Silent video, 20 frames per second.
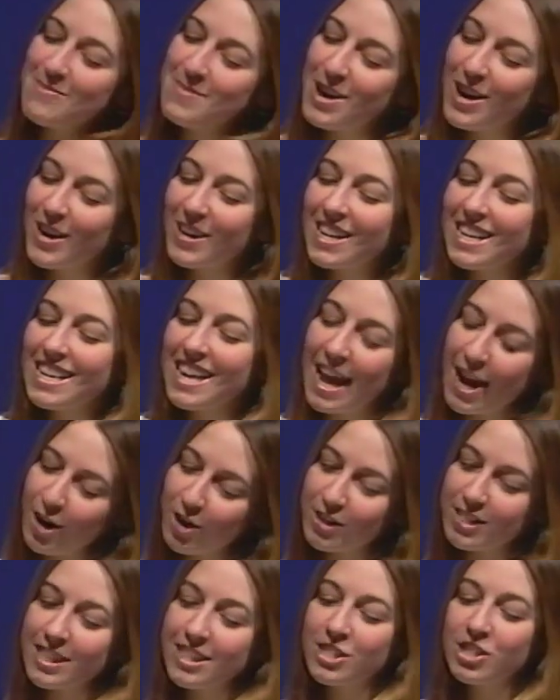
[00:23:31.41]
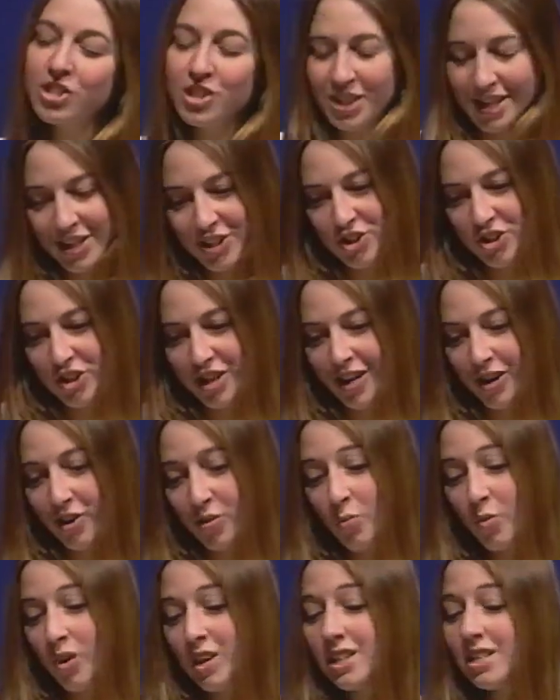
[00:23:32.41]
American Heritage Dictionary,
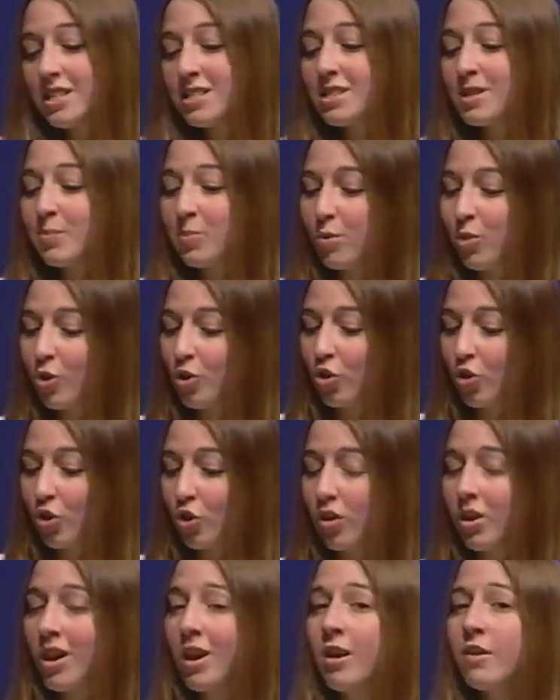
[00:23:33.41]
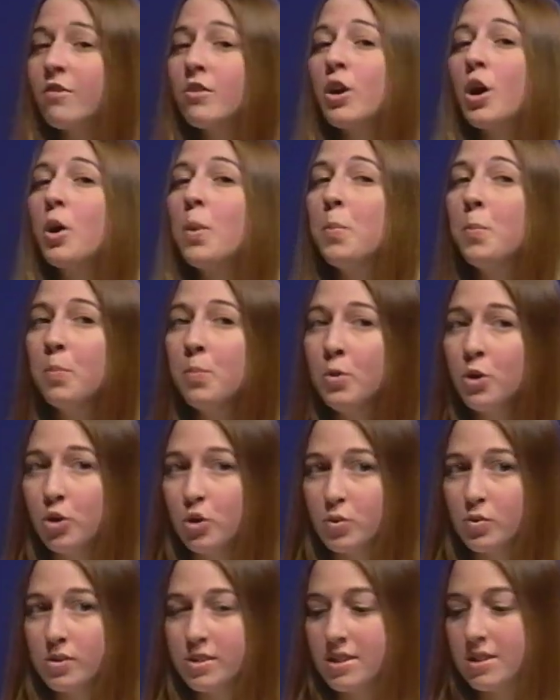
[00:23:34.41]
what is the plural of
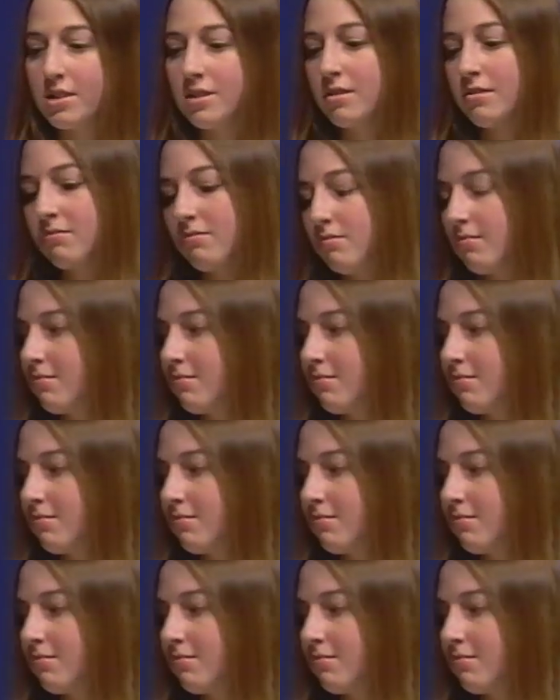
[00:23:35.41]
moose?